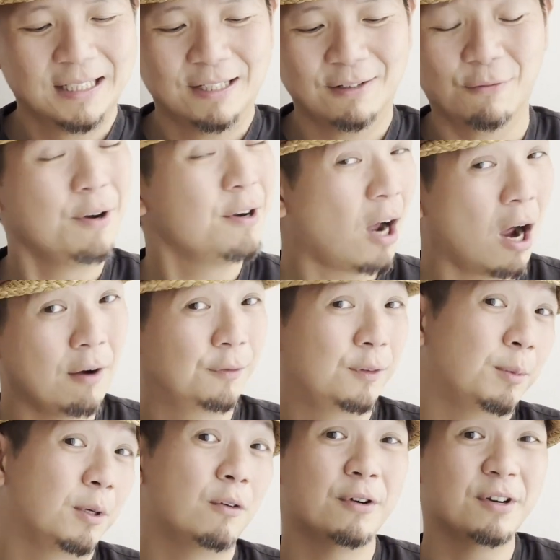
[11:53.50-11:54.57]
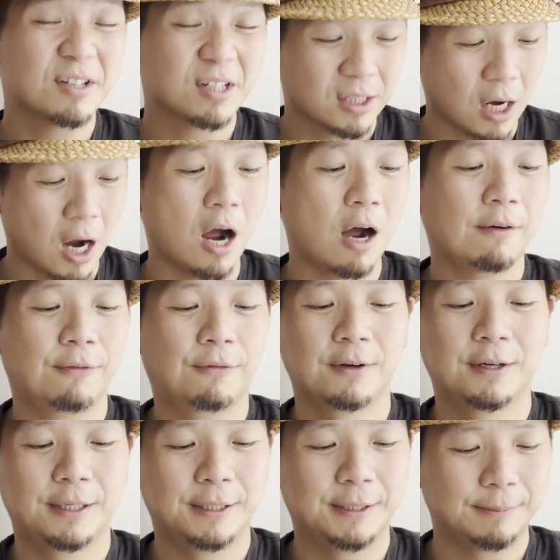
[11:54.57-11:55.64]
Very comfortable, very soft.
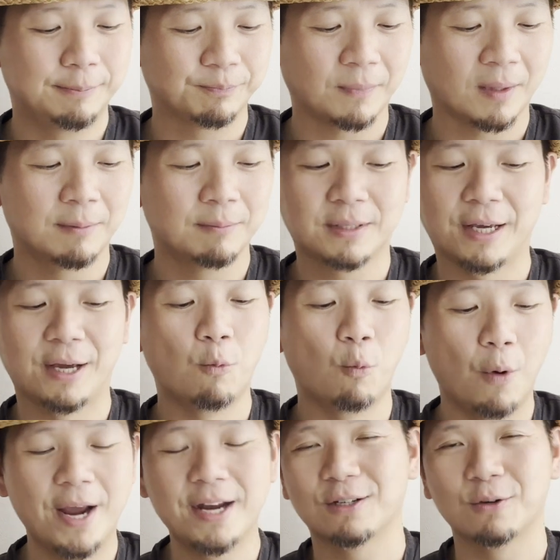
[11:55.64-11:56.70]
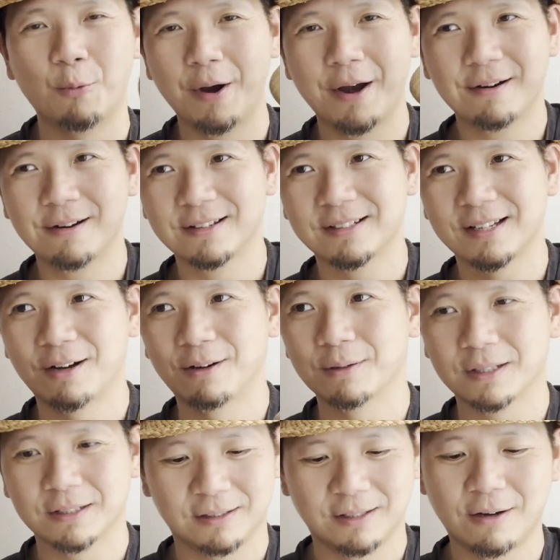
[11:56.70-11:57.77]
Can't wait to wear this out,
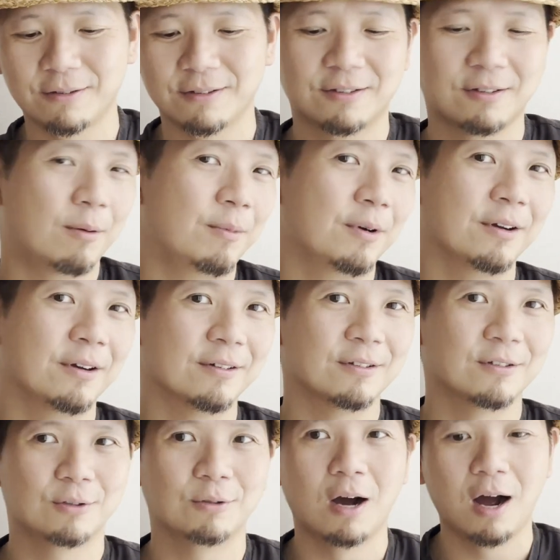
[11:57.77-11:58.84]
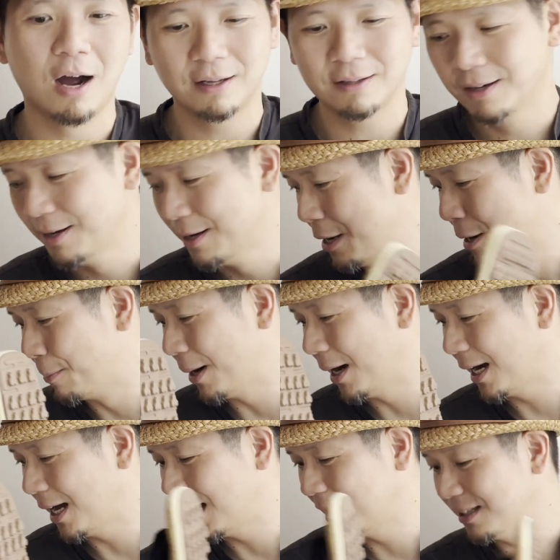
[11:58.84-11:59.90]
because now it's summer, it's so hot.
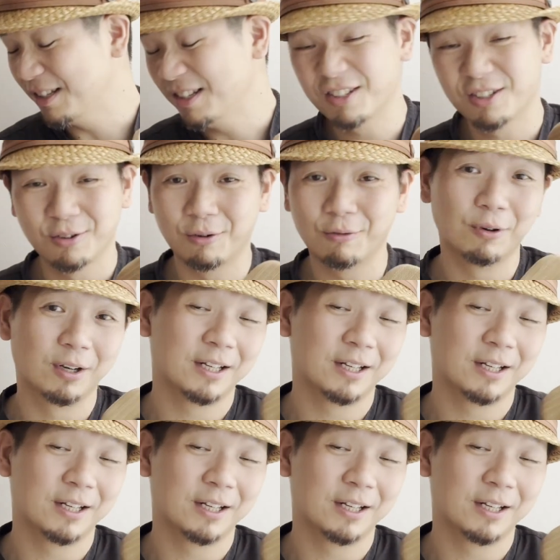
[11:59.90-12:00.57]
But these don't really